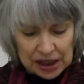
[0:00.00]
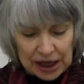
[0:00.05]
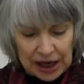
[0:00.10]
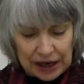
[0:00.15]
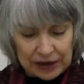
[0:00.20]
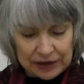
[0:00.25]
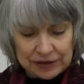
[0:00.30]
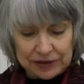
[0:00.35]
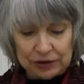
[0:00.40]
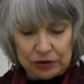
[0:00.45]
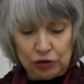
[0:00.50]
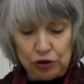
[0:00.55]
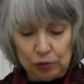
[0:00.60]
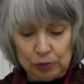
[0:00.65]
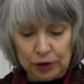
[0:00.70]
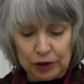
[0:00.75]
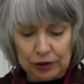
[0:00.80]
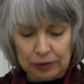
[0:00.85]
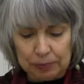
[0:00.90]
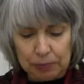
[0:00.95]
as
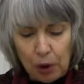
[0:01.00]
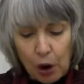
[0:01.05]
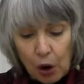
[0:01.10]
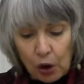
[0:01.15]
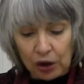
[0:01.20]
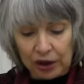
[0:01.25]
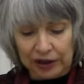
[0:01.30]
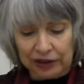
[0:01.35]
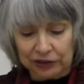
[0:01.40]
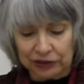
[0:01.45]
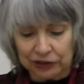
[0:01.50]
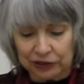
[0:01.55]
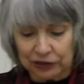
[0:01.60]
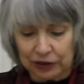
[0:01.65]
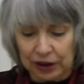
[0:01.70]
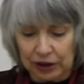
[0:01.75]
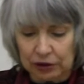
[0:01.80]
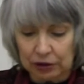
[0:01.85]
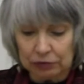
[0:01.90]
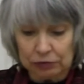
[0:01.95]
human polis
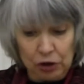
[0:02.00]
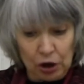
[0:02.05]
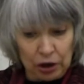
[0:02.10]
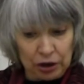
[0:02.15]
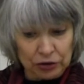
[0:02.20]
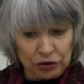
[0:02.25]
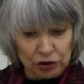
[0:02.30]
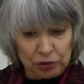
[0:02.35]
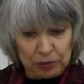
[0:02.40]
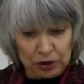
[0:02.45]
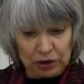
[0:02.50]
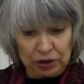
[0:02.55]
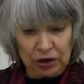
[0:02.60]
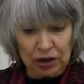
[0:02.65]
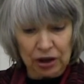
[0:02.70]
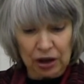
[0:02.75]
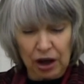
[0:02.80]
and non human